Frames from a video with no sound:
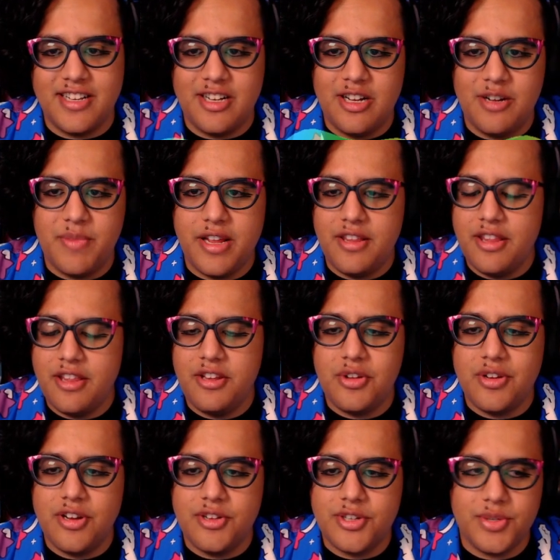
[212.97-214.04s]
And then you
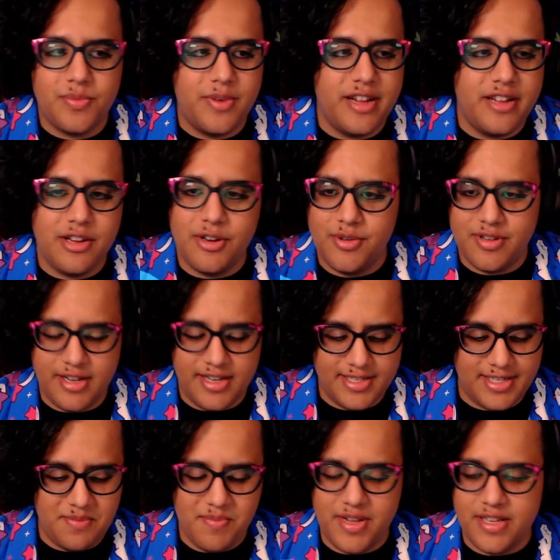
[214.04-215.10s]
can also write your own
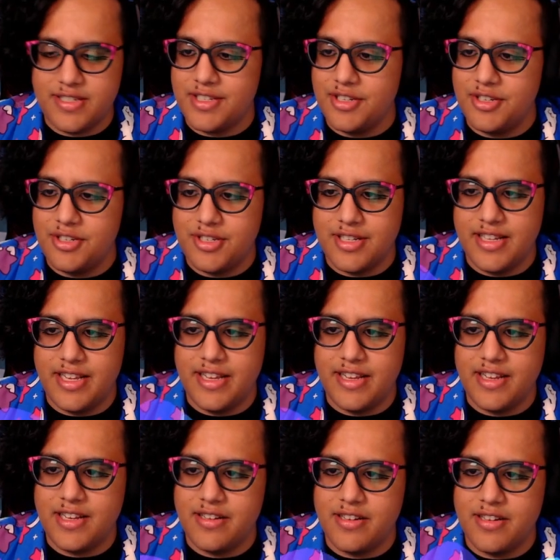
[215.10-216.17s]
custom message, like